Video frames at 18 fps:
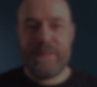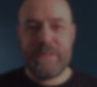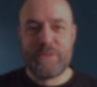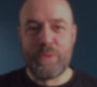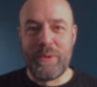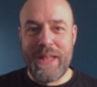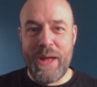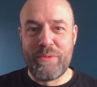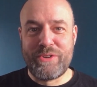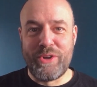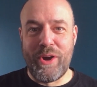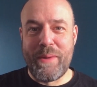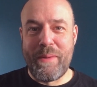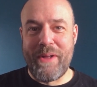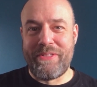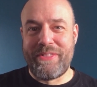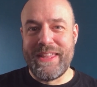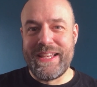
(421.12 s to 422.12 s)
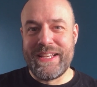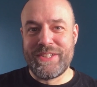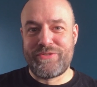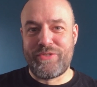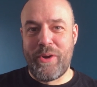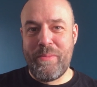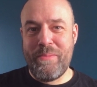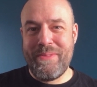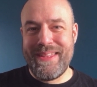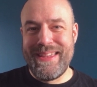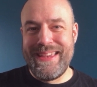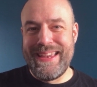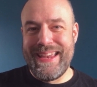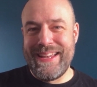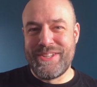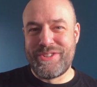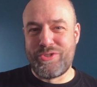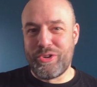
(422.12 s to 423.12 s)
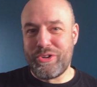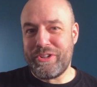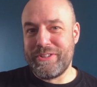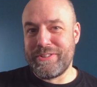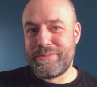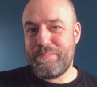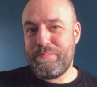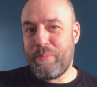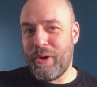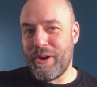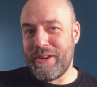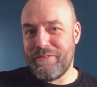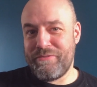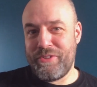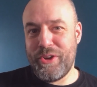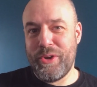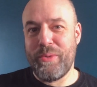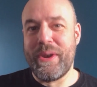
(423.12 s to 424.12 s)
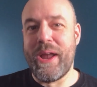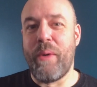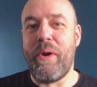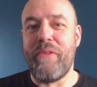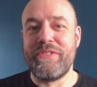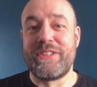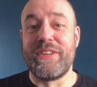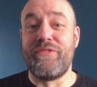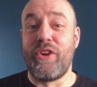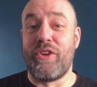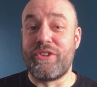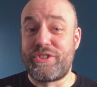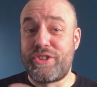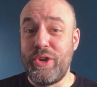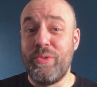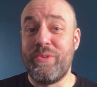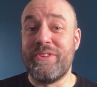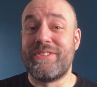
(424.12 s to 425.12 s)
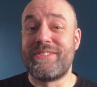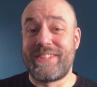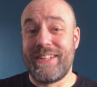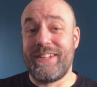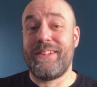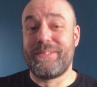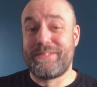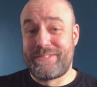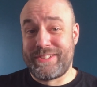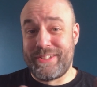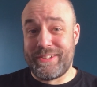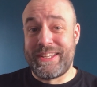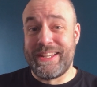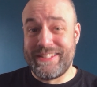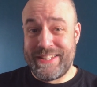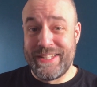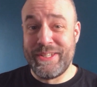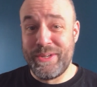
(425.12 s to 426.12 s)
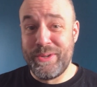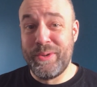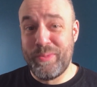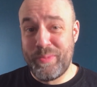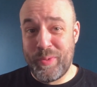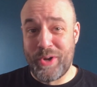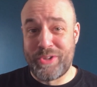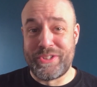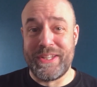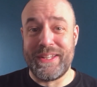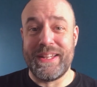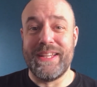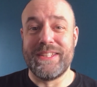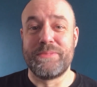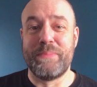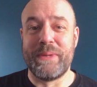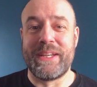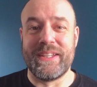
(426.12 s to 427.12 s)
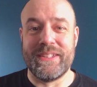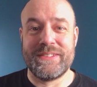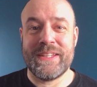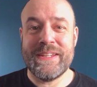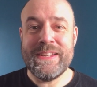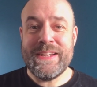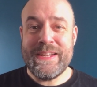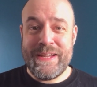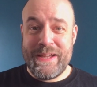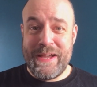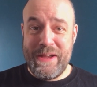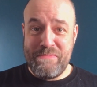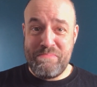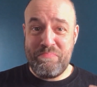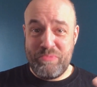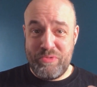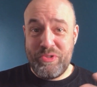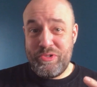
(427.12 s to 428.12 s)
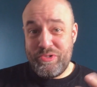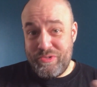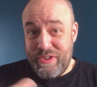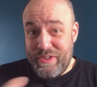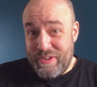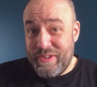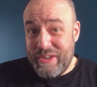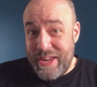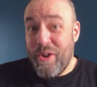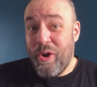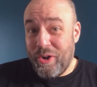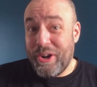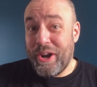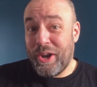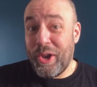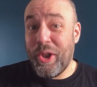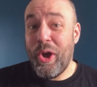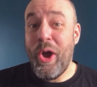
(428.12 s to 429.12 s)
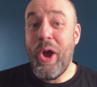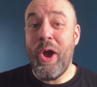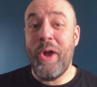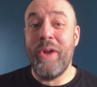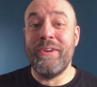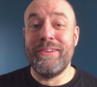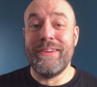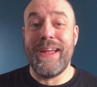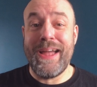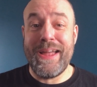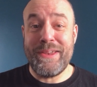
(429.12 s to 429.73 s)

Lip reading: So we'll now talk about things from the instructor's point of view. Now, obviously, if you're a student, still continue watching this, because in order to learn,